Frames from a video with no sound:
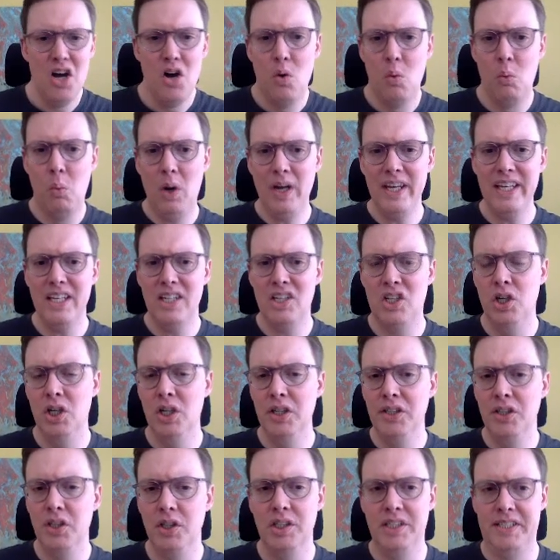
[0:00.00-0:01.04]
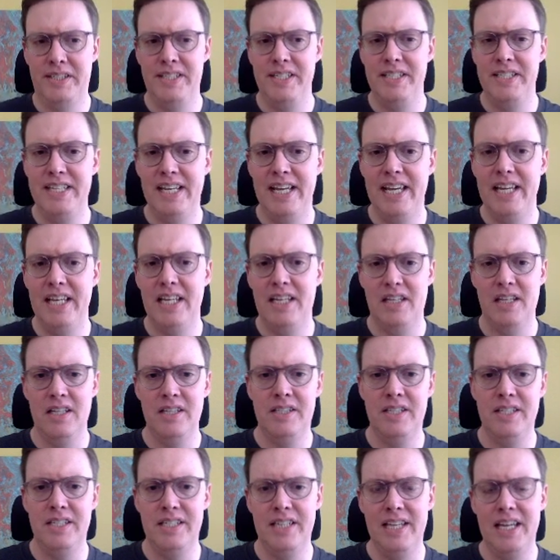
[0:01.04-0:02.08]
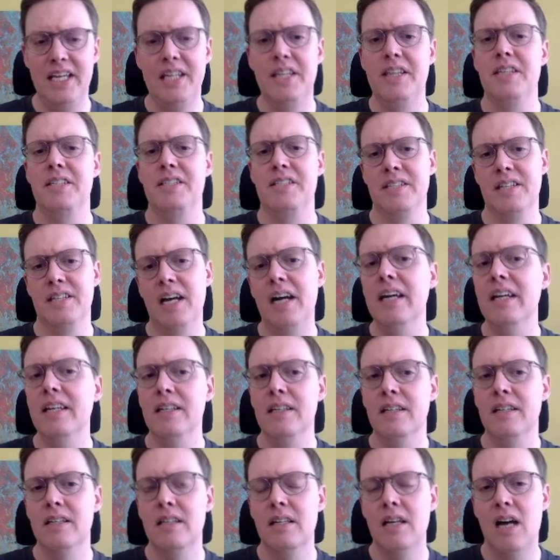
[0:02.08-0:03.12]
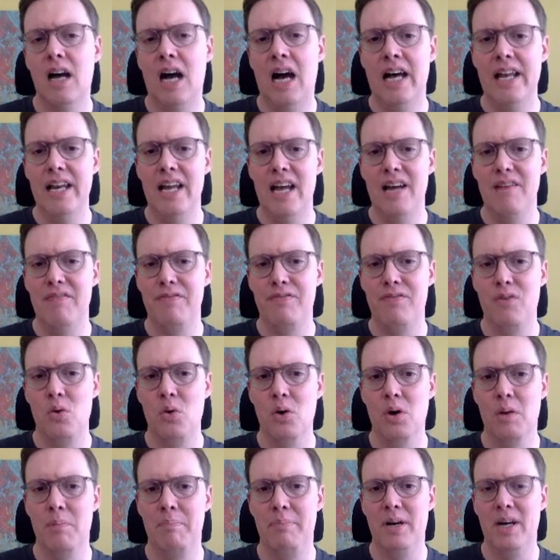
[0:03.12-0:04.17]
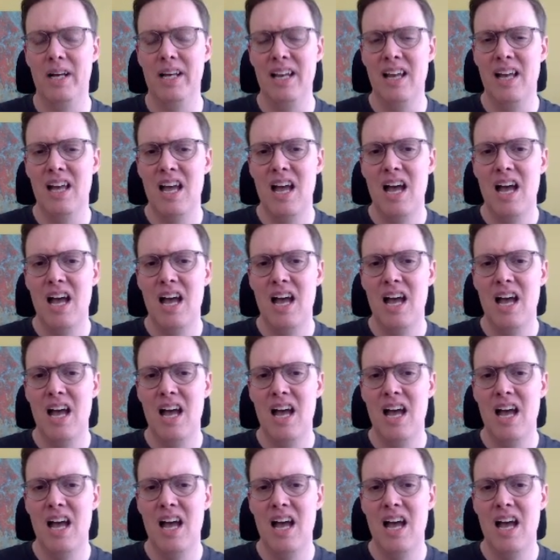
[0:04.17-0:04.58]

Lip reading: white could look to take this knight on f4, but,